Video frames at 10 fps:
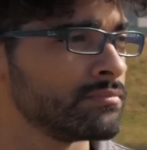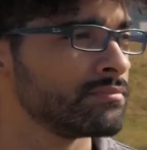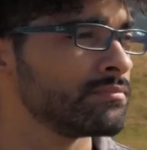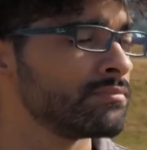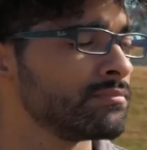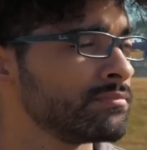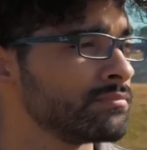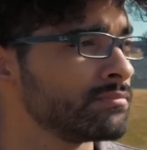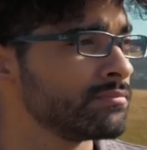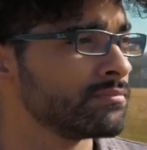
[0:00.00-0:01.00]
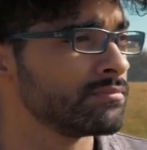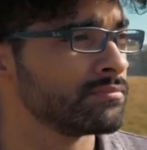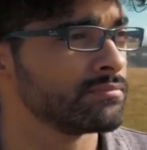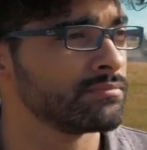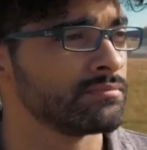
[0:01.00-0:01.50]

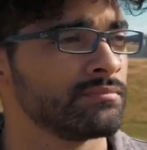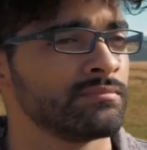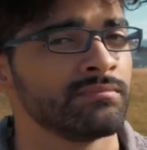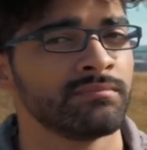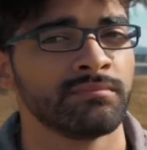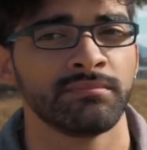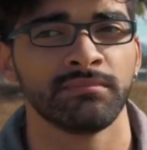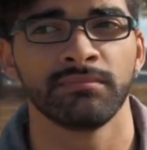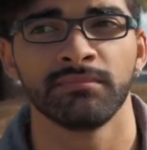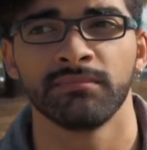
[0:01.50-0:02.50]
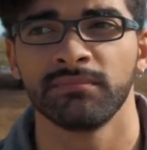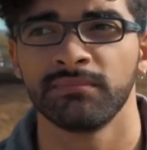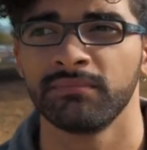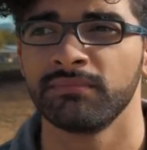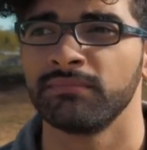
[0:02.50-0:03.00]

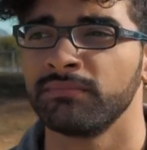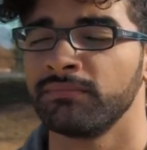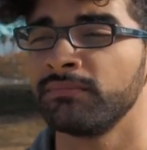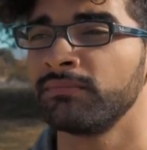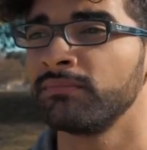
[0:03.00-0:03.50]
Nobody speaks.